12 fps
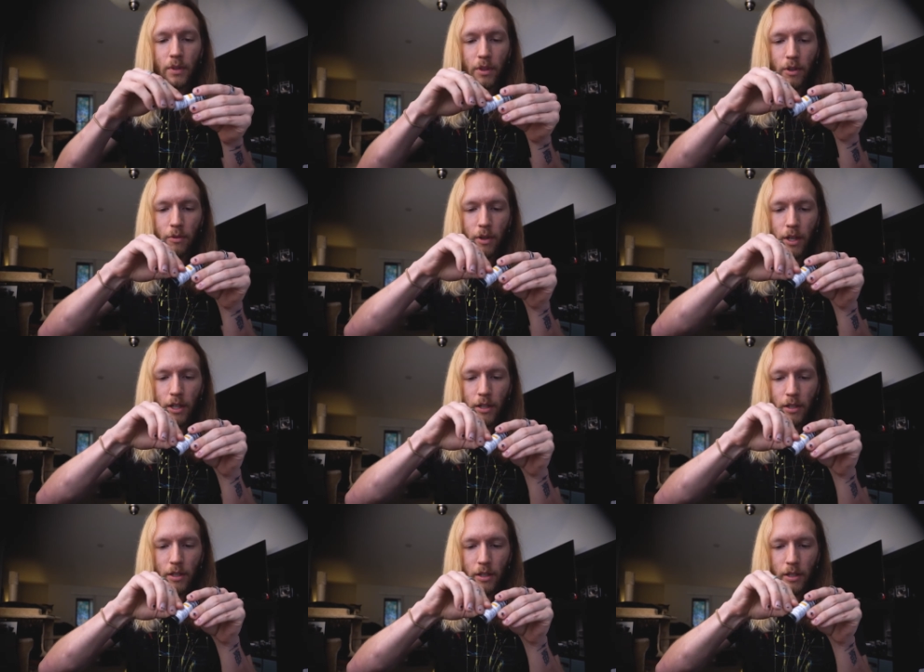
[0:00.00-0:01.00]
All right.
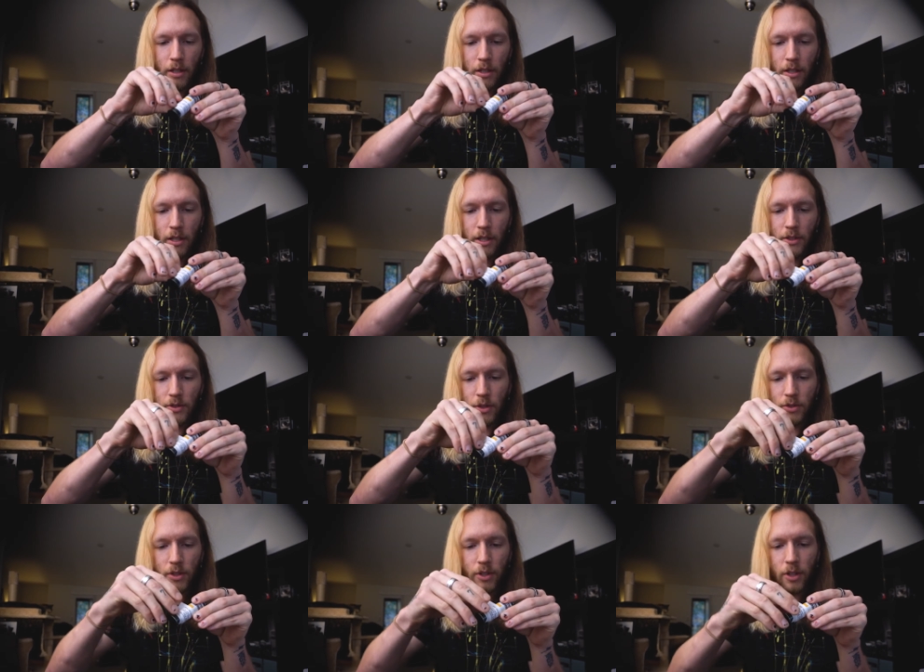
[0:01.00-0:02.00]
So
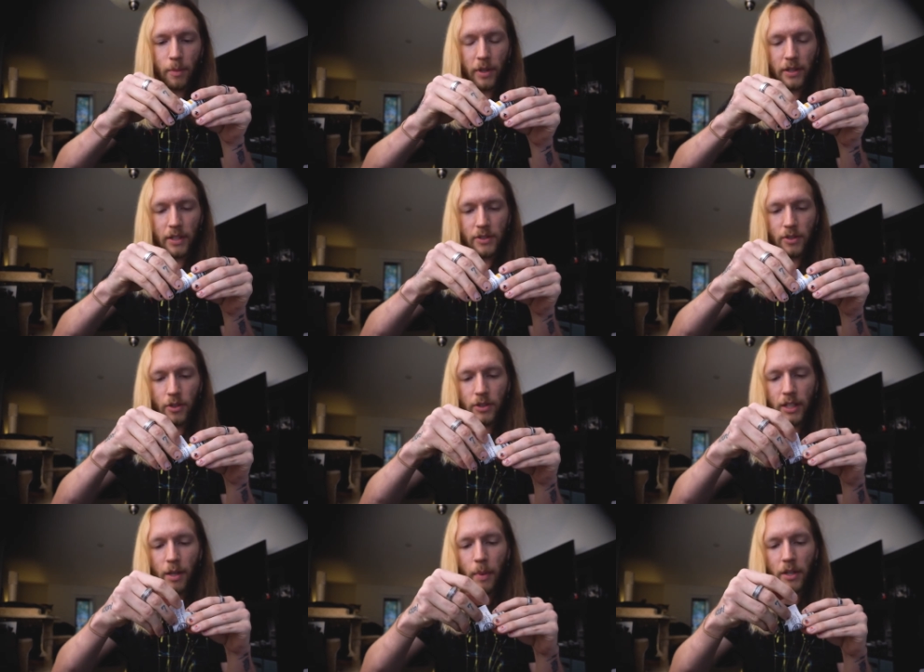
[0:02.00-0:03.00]
it's gonna come like this. The good
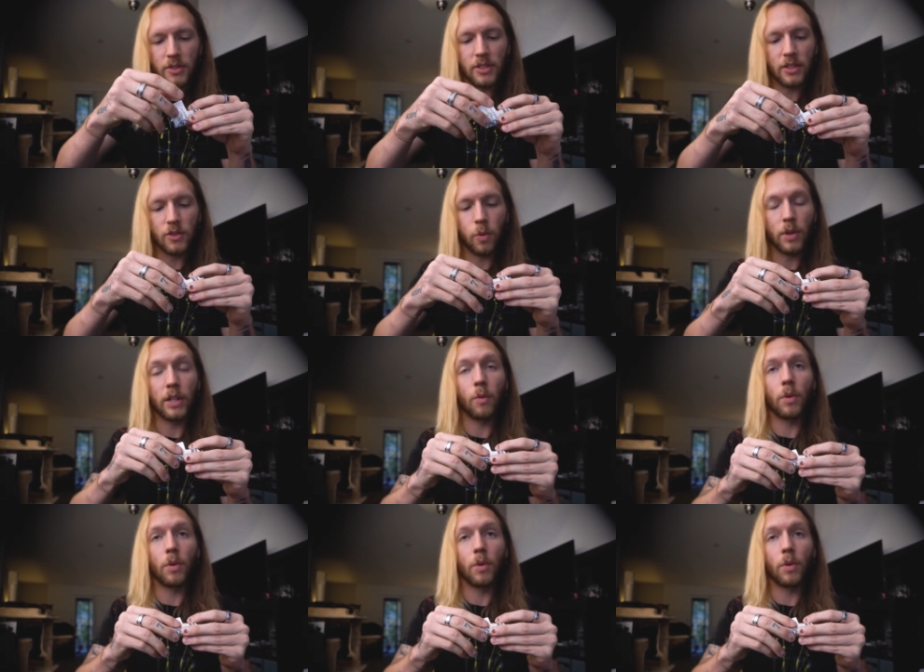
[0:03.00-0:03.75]
thing about 620 and